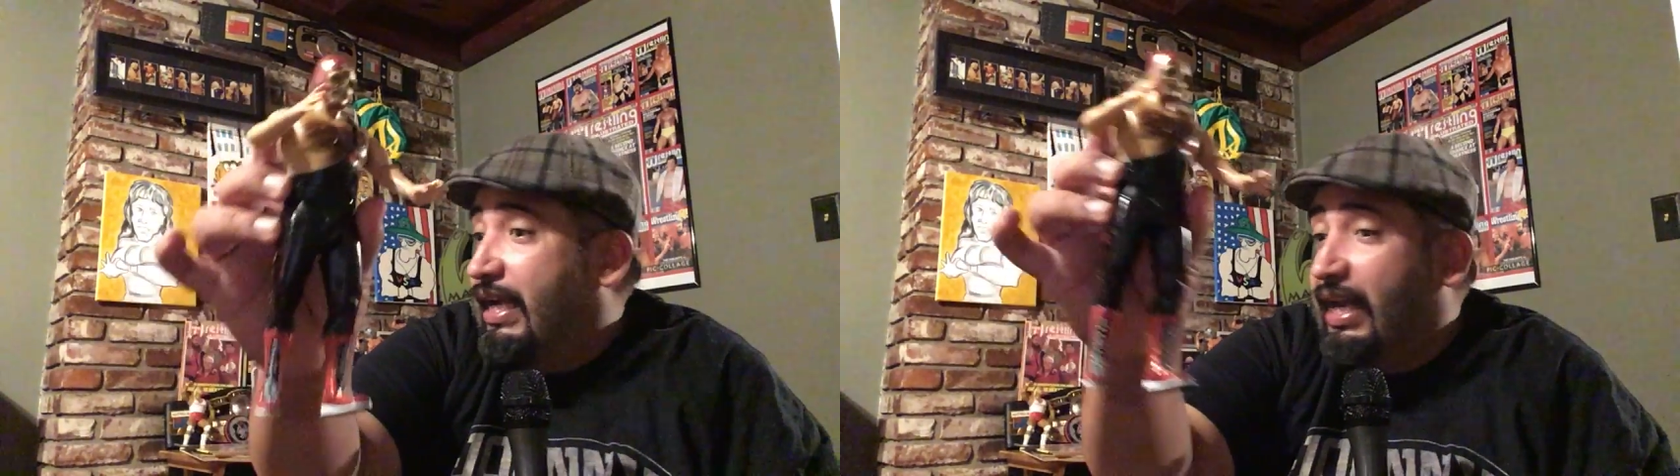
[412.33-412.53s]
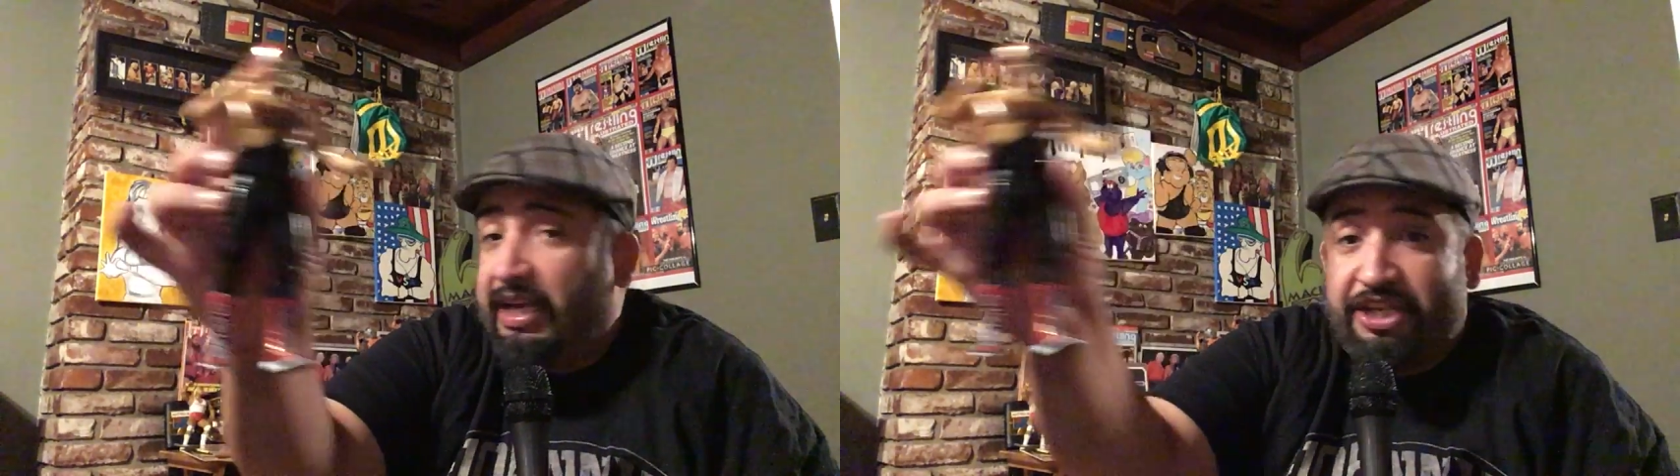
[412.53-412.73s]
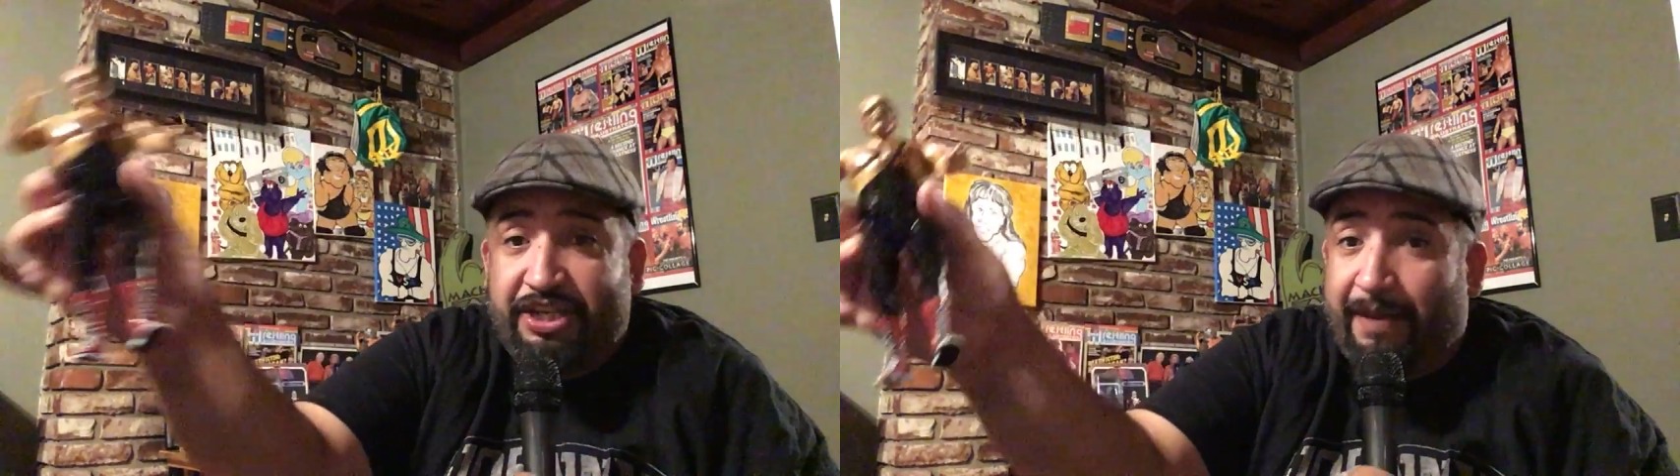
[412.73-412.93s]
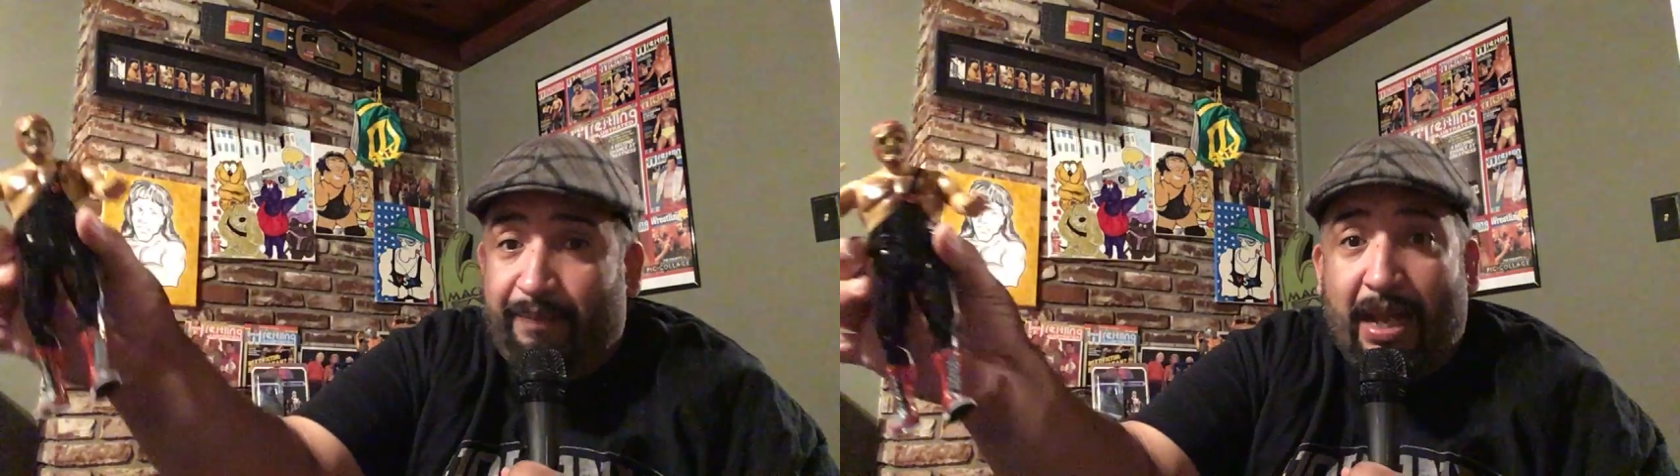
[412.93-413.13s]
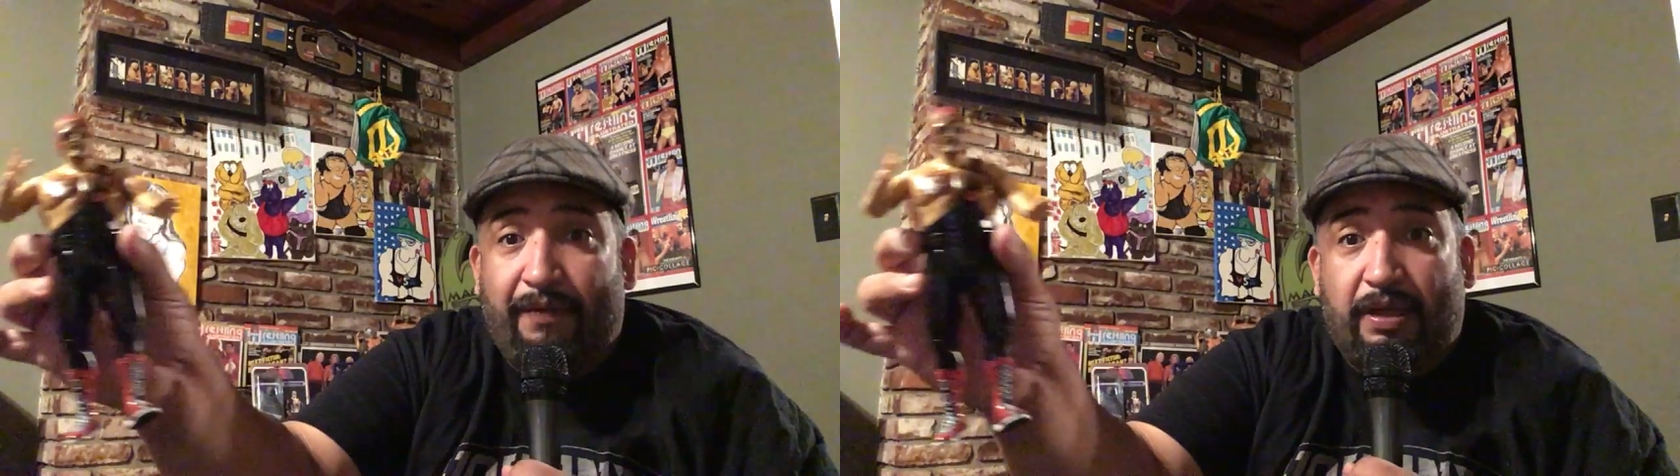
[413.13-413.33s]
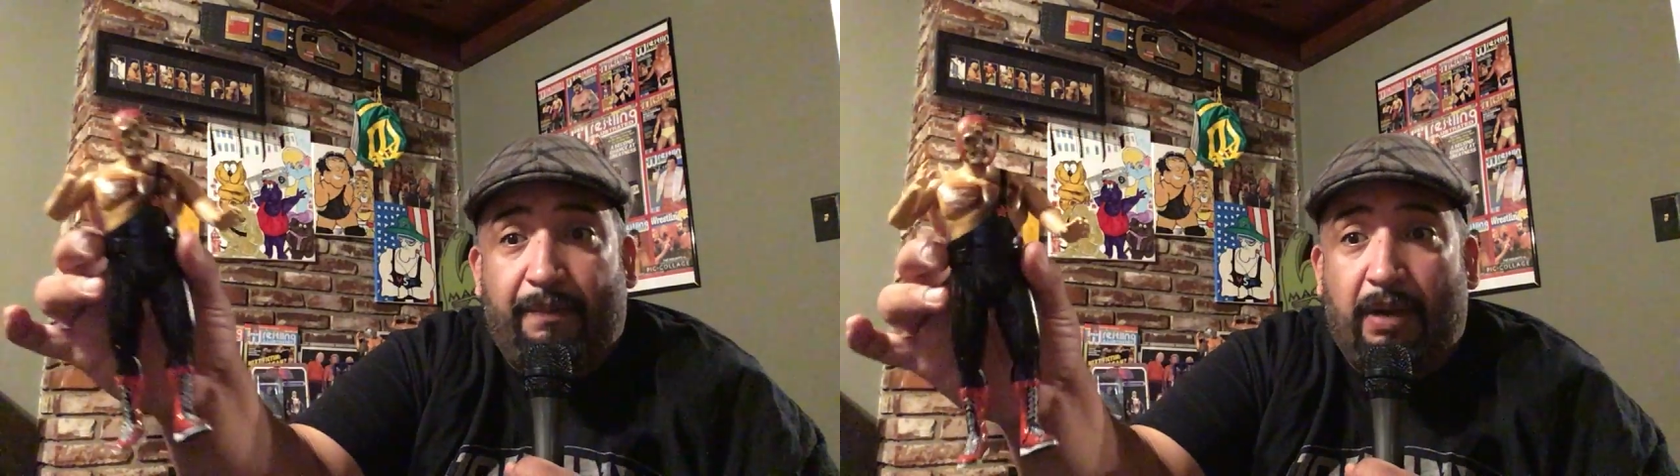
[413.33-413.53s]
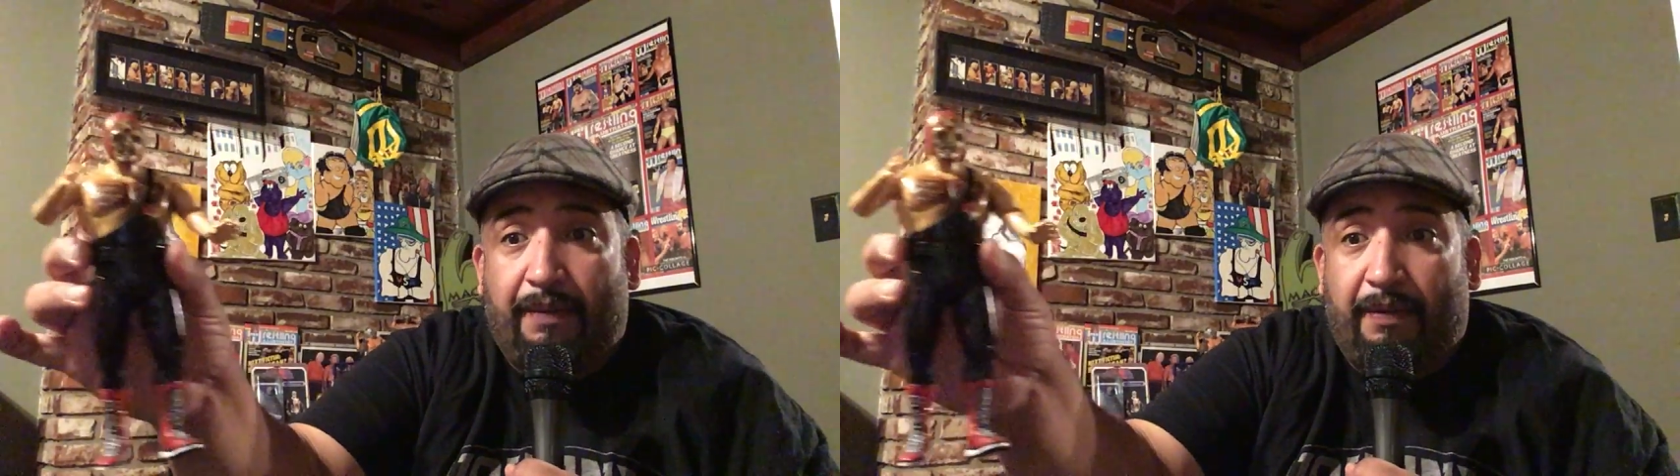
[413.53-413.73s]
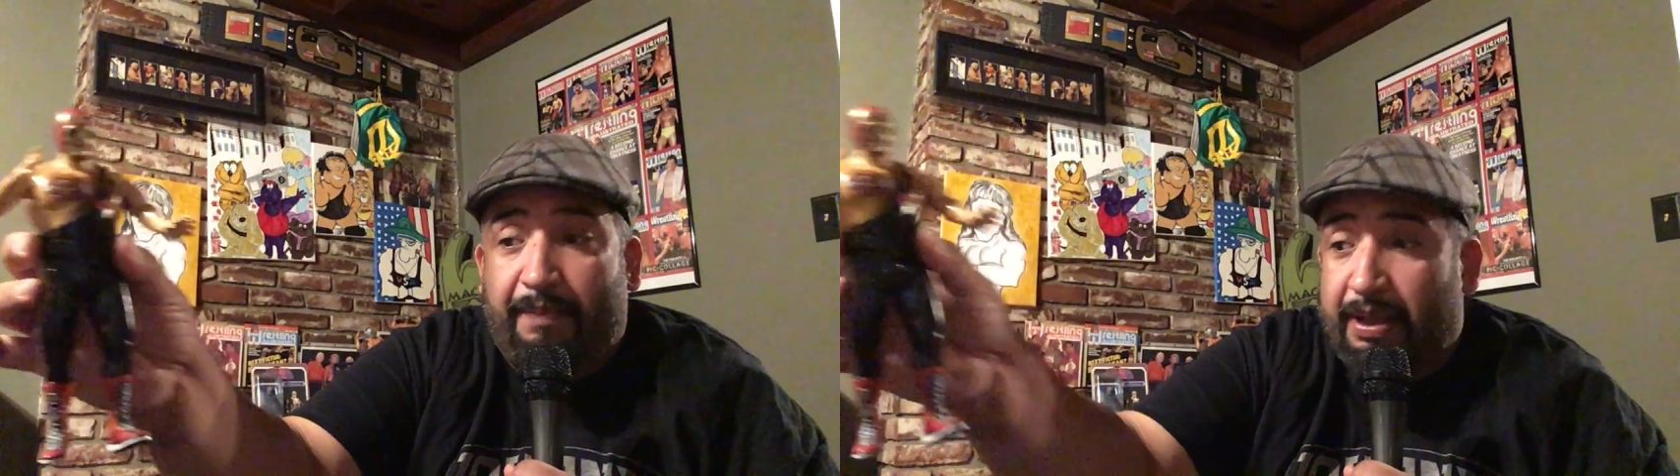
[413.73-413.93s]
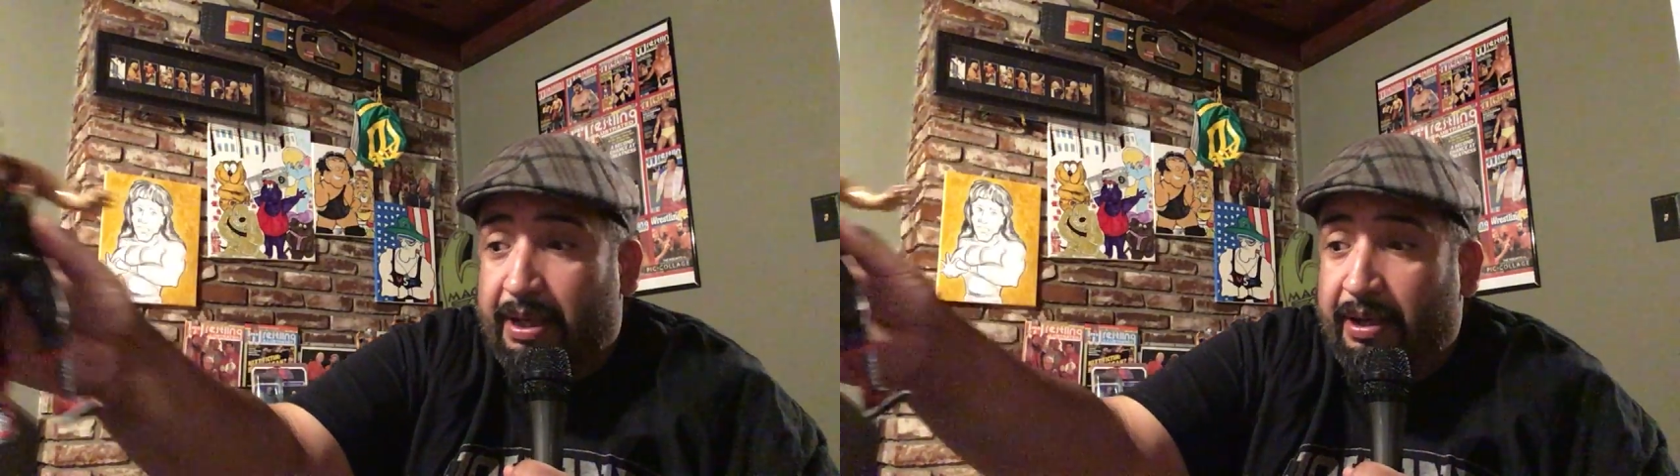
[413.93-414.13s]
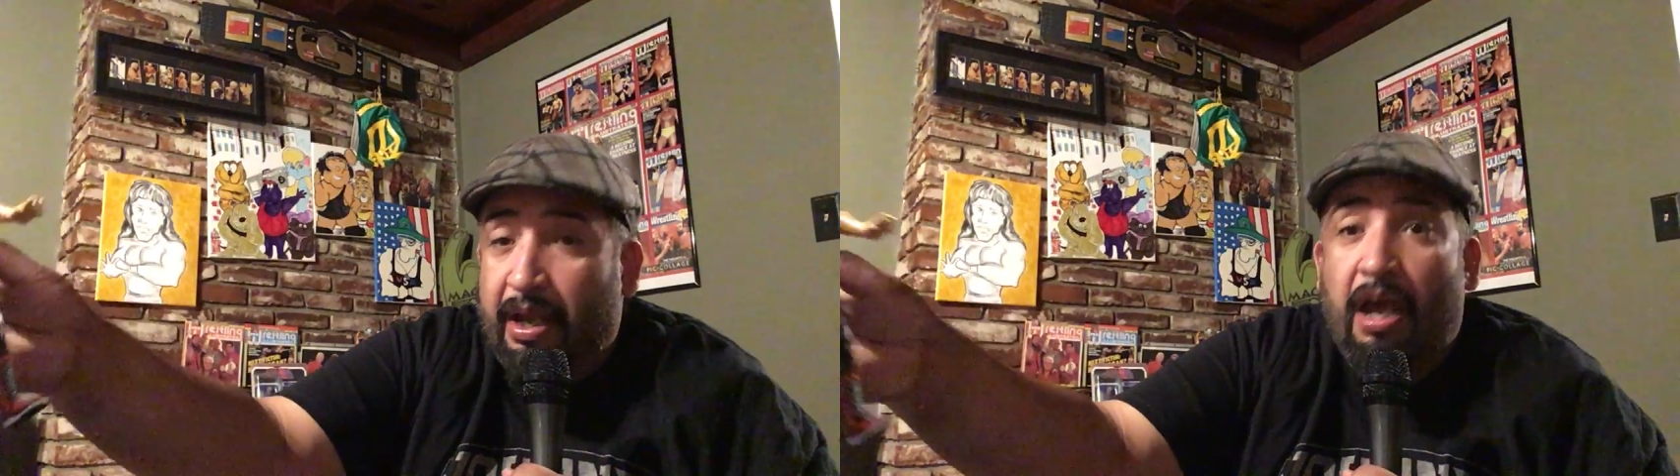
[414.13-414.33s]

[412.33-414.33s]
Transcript: getting shipped out tomorrow, brother.